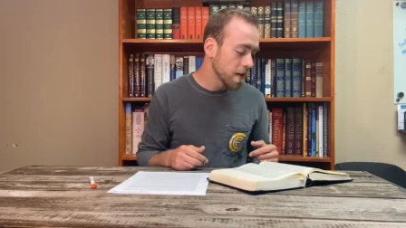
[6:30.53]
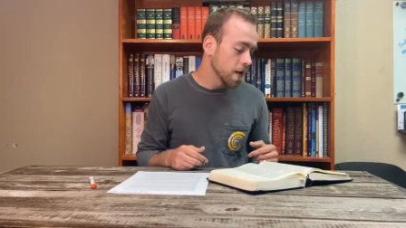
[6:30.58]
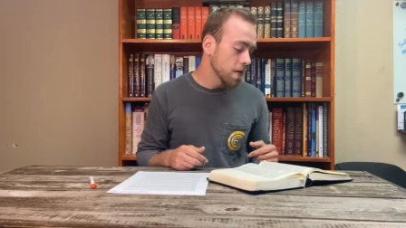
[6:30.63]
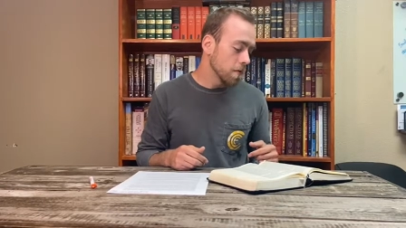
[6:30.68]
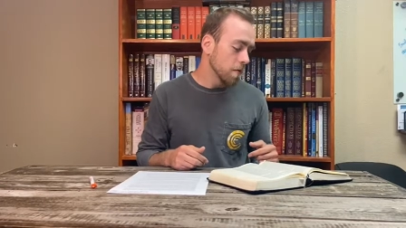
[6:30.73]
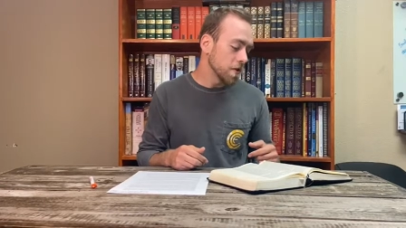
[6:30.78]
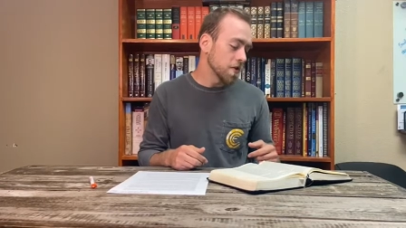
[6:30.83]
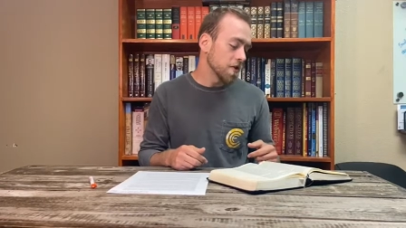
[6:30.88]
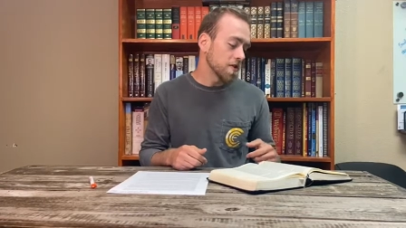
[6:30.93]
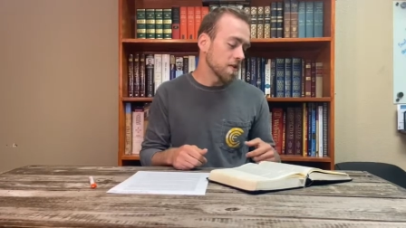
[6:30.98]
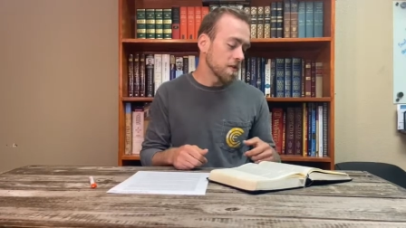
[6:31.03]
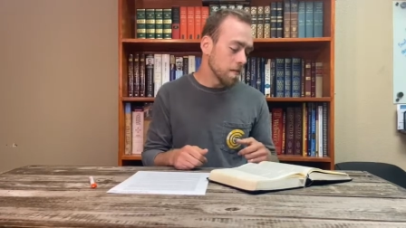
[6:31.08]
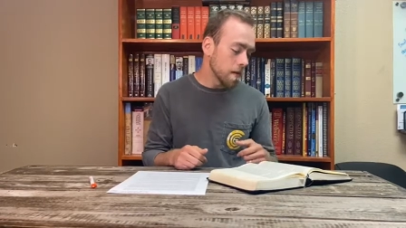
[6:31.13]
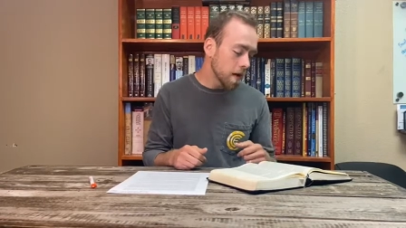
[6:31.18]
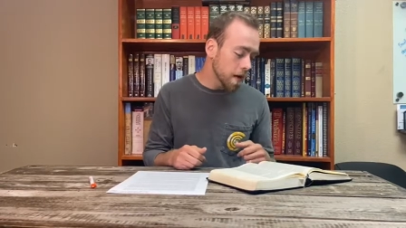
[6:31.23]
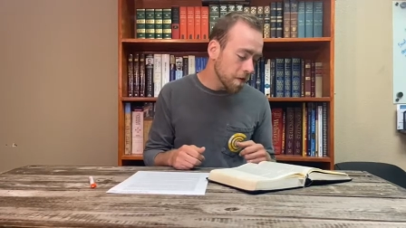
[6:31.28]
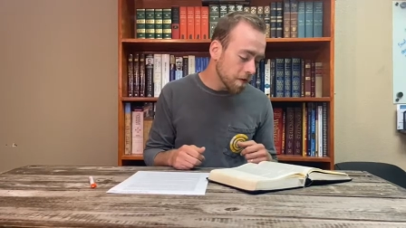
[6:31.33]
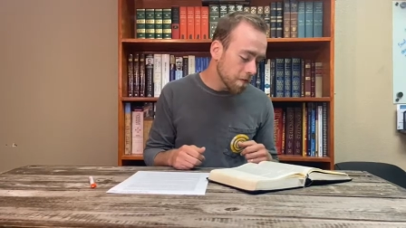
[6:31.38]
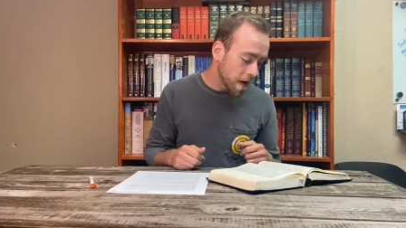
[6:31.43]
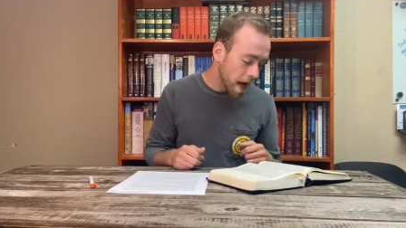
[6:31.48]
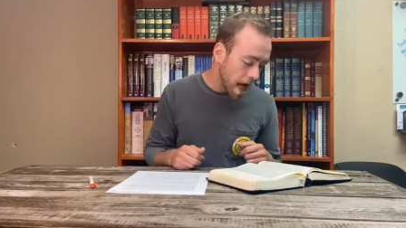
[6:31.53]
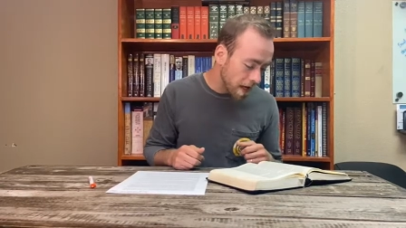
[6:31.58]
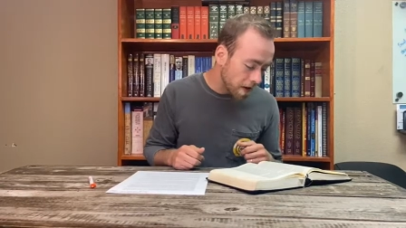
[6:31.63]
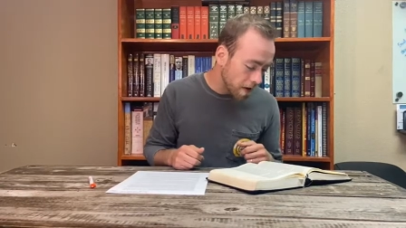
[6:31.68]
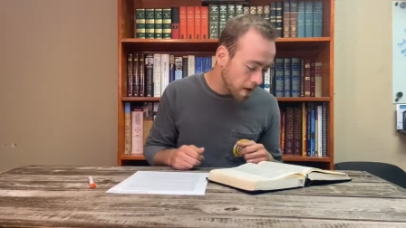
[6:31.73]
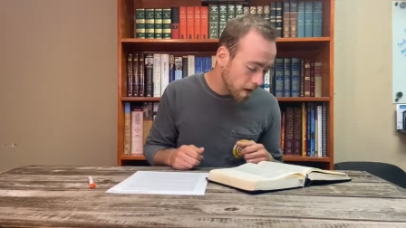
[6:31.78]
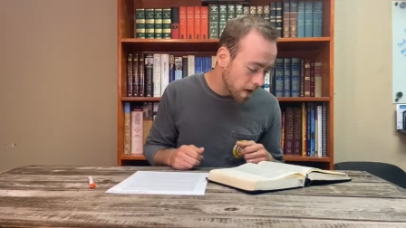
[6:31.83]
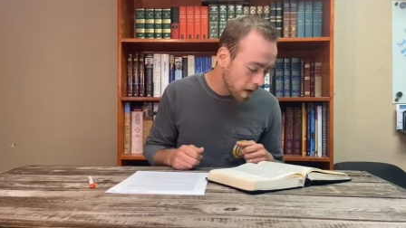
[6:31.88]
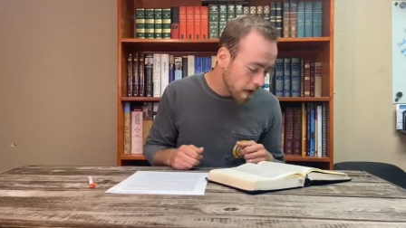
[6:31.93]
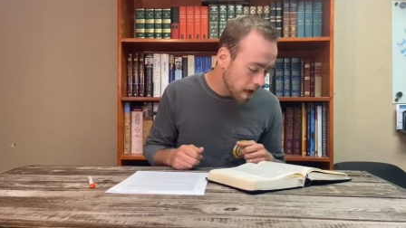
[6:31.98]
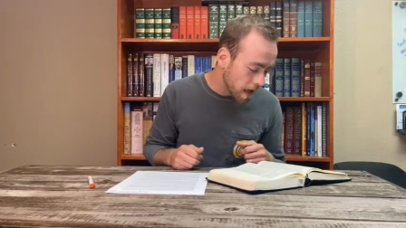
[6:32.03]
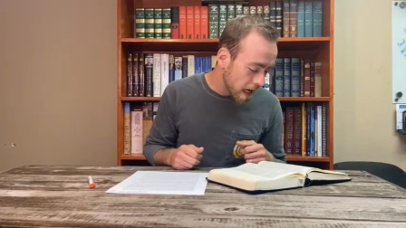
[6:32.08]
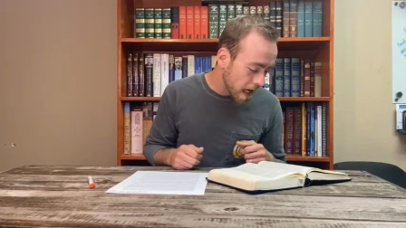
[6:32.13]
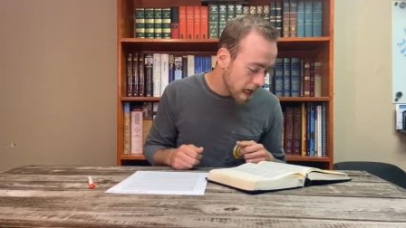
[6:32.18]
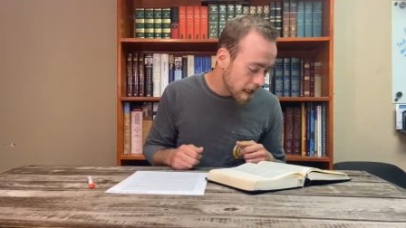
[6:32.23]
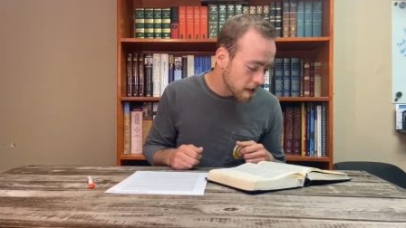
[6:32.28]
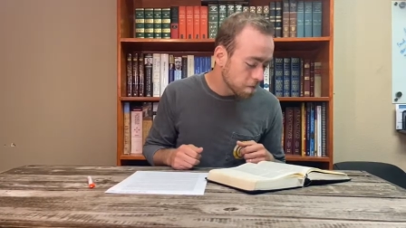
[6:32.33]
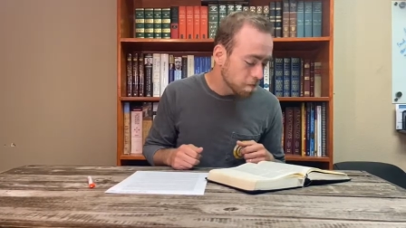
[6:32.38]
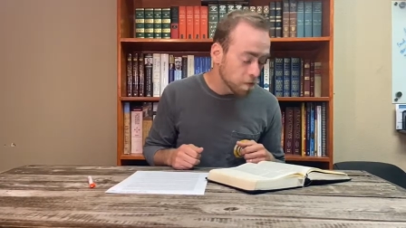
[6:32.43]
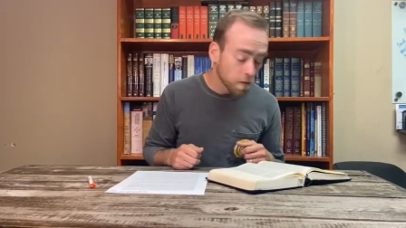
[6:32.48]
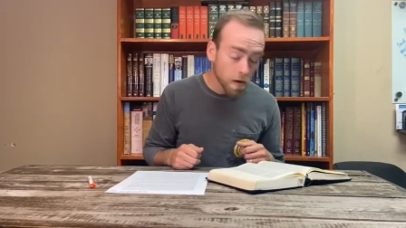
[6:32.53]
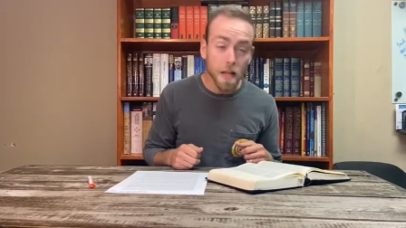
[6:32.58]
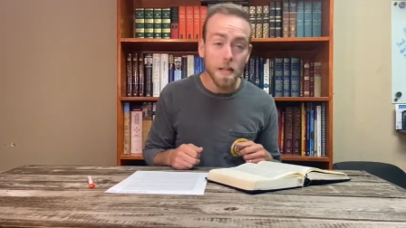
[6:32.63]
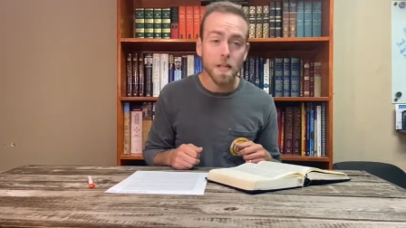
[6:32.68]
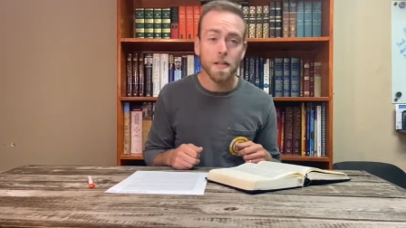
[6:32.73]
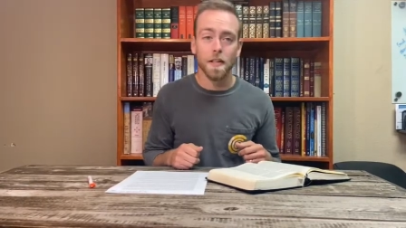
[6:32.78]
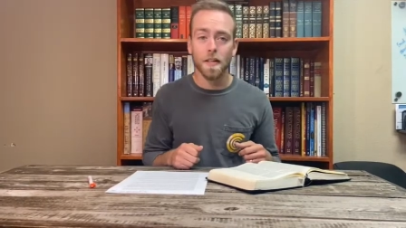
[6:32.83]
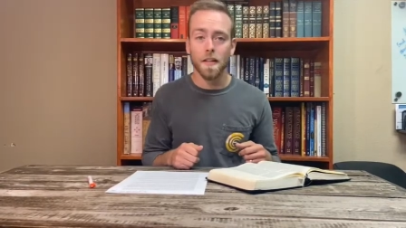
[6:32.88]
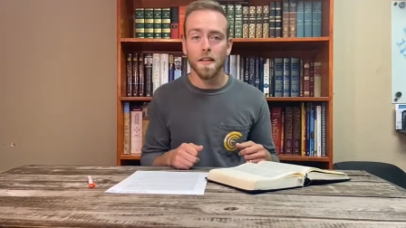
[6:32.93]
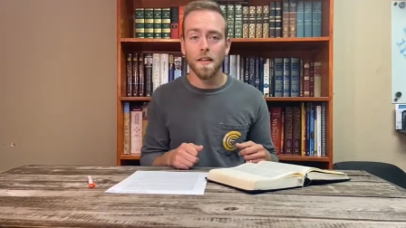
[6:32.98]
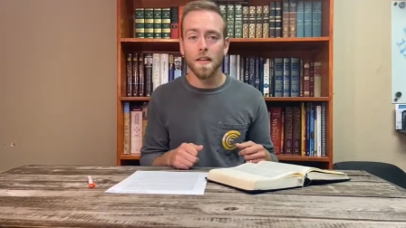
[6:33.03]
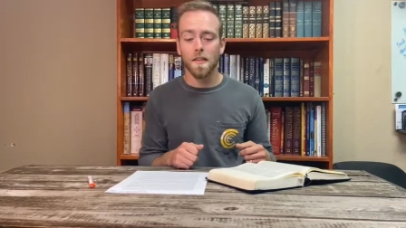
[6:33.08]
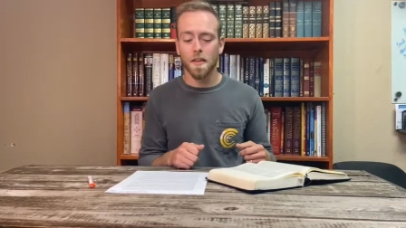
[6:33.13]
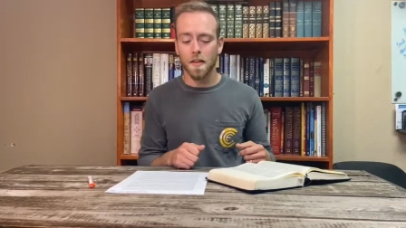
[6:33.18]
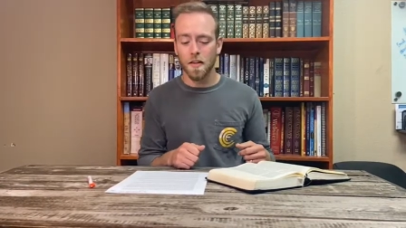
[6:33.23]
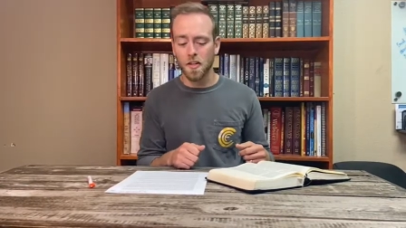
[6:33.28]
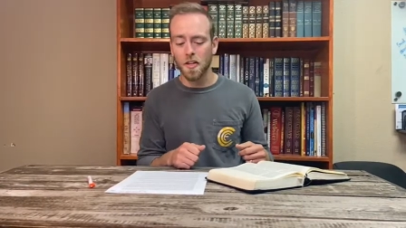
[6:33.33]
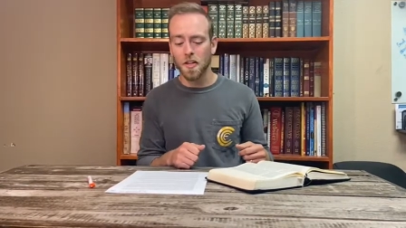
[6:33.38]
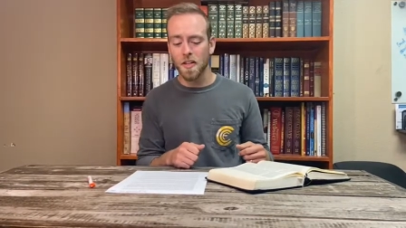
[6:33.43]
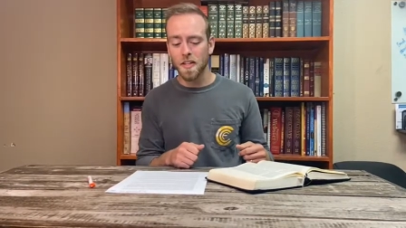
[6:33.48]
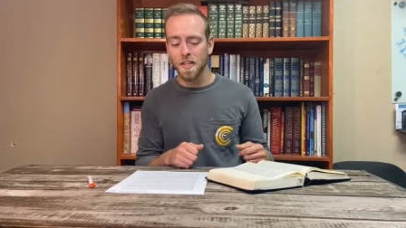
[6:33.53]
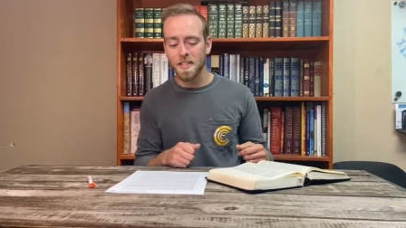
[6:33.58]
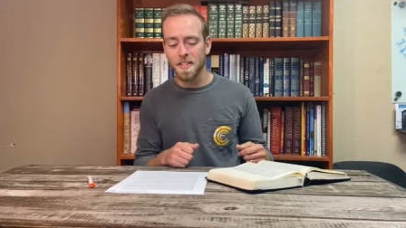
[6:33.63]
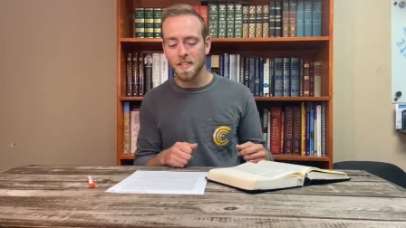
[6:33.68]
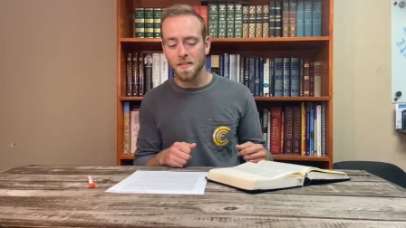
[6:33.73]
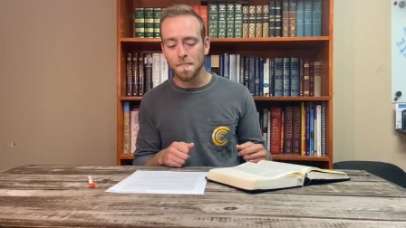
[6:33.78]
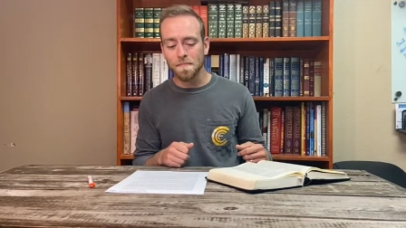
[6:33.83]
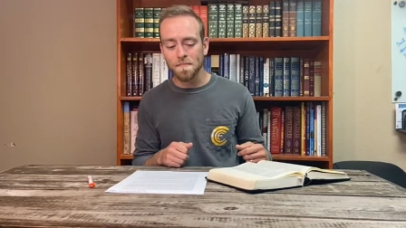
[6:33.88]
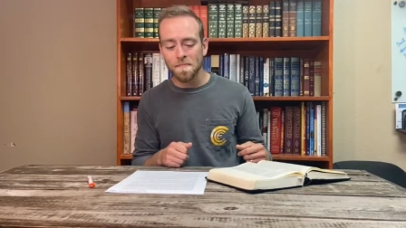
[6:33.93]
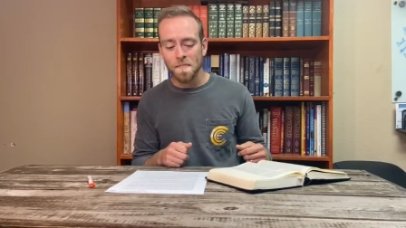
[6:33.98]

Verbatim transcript: which is the month of Adar, and to plunder their goods.